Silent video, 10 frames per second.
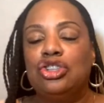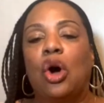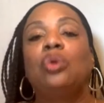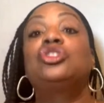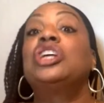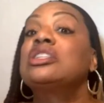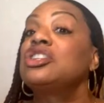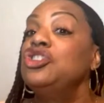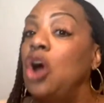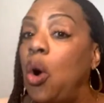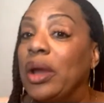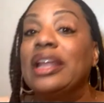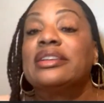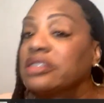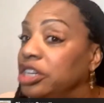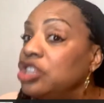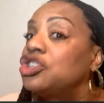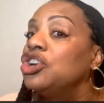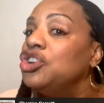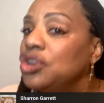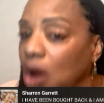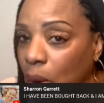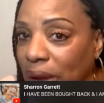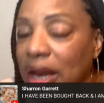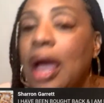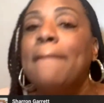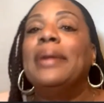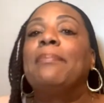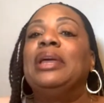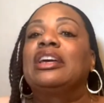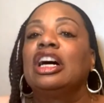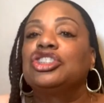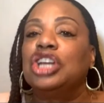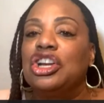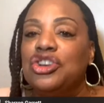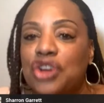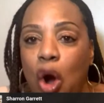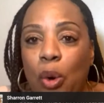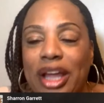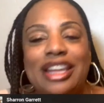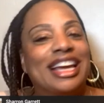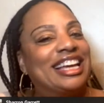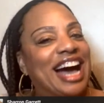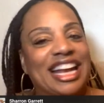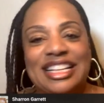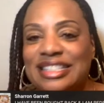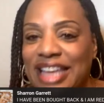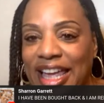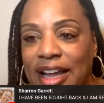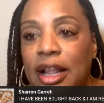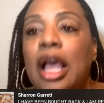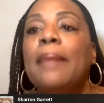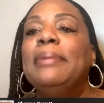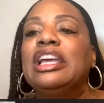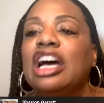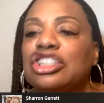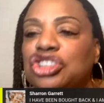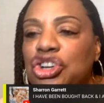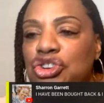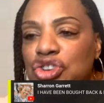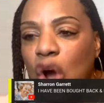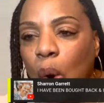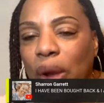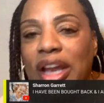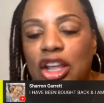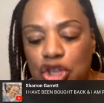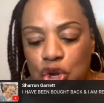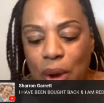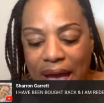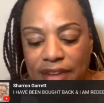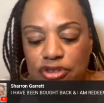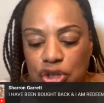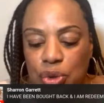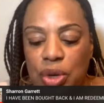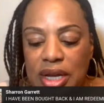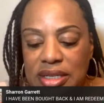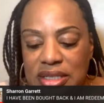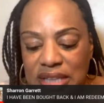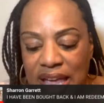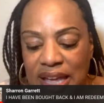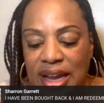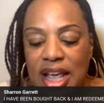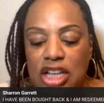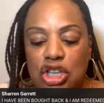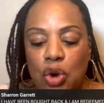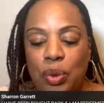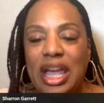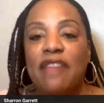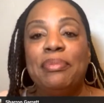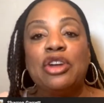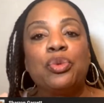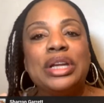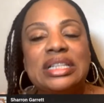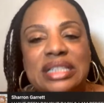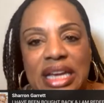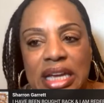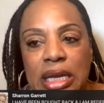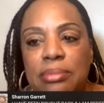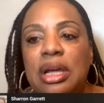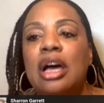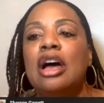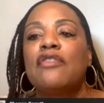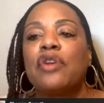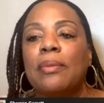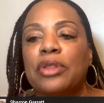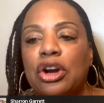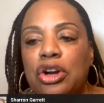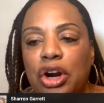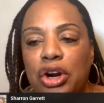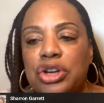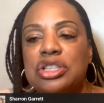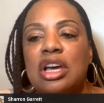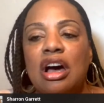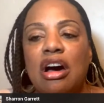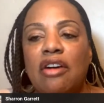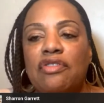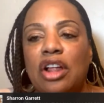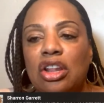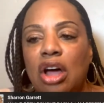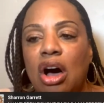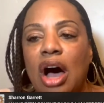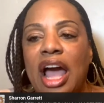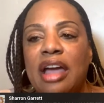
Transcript: Don't just know it. It's good to know it, but because you know it, you gotta say it. Because you know it, you have to say it. So we have been redeemed from the curse of the law. I